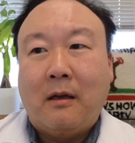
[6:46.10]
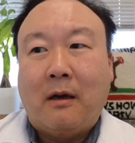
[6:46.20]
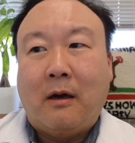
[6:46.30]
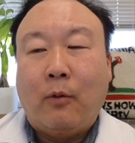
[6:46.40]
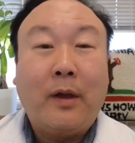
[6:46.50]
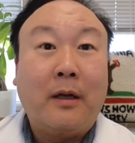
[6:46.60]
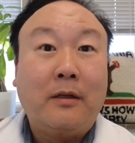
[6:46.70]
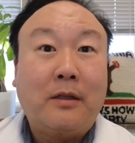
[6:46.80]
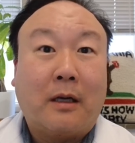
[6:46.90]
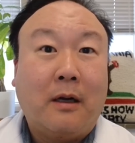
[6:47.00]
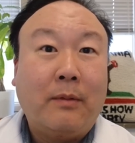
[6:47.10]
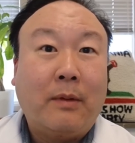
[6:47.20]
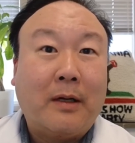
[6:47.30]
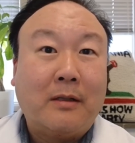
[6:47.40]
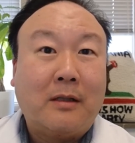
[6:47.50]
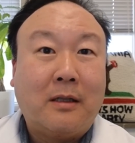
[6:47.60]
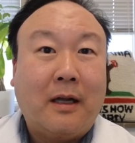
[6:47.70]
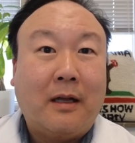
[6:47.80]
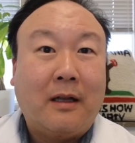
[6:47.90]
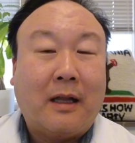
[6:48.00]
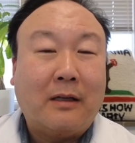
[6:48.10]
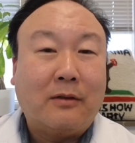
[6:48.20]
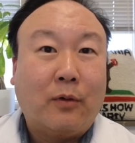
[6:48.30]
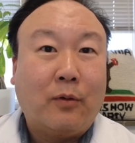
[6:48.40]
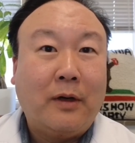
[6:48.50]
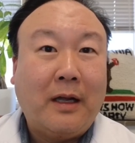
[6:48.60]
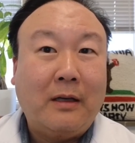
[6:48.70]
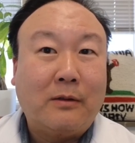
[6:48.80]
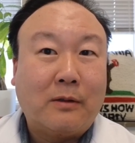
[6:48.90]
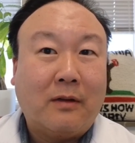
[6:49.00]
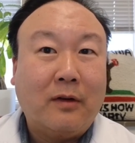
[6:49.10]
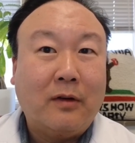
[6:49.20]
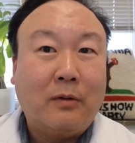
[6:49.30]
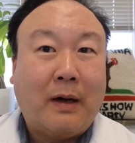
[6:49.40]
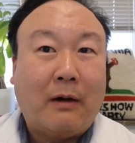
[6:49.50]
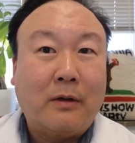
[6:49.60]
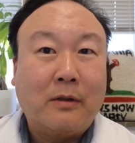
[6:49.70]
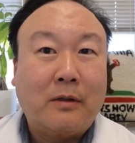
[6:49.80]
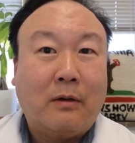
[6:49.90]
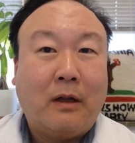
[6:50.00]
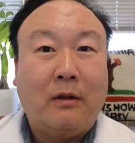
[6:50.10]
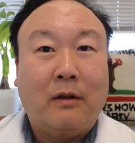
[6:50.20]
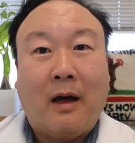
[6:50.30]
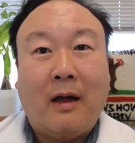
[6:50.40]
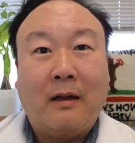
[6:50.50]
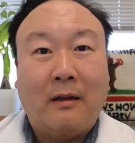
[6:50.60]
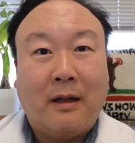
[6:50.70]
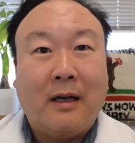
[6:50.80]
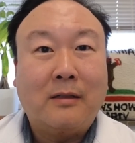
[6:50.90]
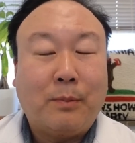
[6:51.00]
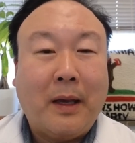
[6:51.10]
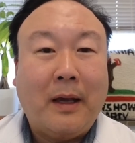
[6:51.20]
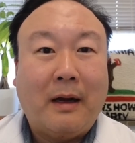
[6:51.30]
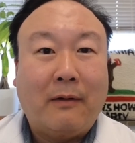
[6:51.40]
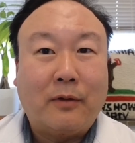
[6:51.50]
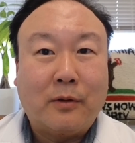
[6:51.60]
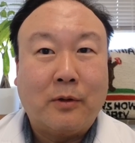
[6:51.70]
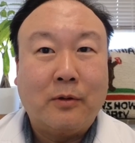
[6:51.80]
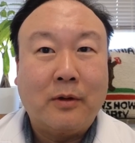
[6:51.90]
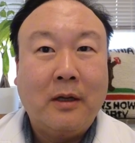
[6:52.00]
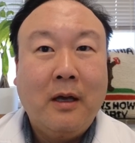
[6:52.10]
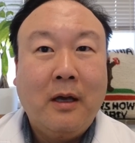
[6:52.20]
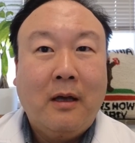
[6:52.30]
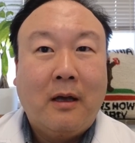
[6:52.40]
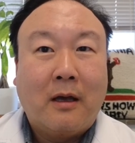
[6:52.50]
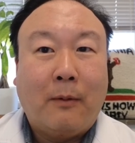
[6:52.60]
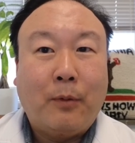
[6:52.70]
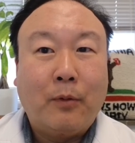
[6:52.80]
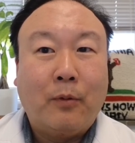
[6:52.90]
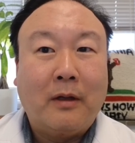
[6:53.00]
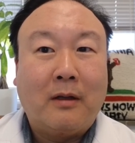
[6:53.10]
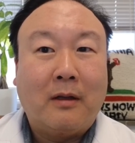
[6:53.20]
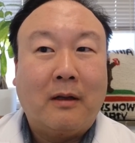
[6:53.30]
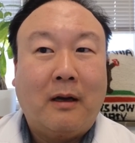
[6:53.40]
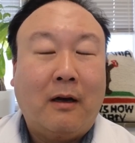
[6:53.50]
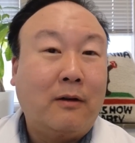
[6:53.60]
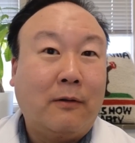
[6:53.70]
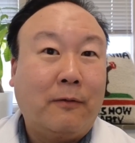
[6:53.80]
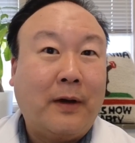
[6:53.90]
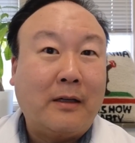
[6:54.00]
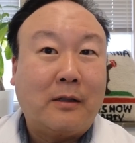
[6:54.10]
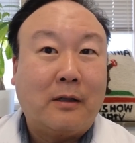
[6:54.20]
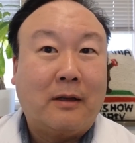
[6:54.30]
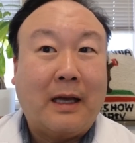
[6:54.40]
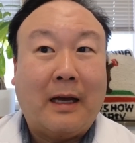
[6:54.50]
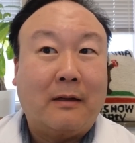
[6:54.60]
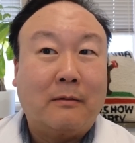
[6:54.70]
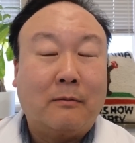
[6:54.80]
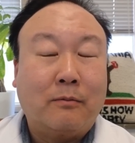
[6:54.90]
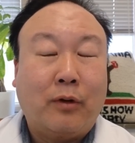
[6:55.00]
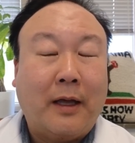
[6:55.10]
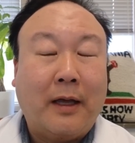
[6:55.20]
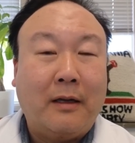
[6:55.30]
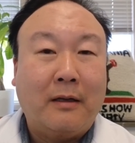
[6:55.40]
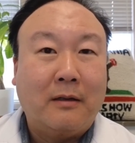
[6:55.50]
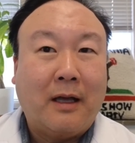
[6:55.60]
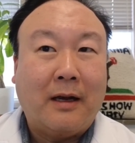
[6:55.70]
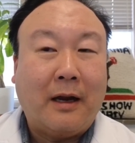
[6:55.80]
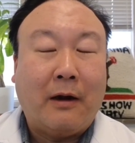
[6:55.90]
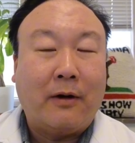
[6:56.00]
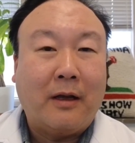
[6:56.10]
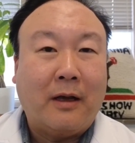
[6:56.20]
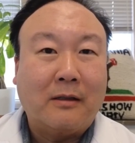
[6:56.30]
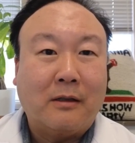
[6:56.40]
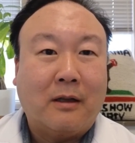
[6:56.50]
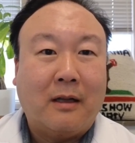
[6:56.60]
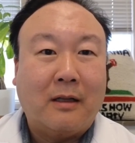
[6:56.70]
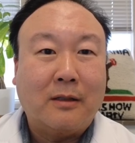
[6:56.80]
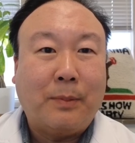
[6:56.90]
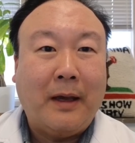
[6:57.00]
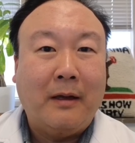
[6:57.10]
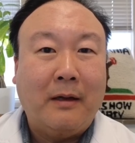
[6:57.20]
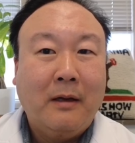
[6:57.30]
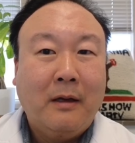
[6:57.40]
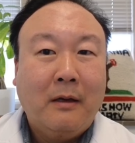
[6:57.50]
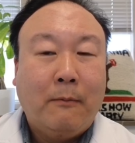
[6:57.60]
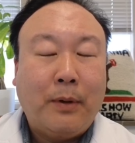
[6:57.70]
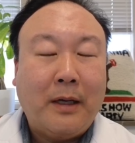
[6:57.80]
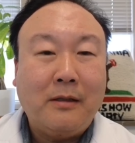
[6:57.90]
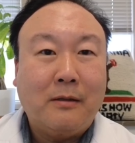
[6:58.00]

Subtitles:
we can inject numbing medicine today that lasts for 3 days or 72 hours. So a lot less pain after surgery, coupled with under the fascia, that area has a lot less pain. Patients are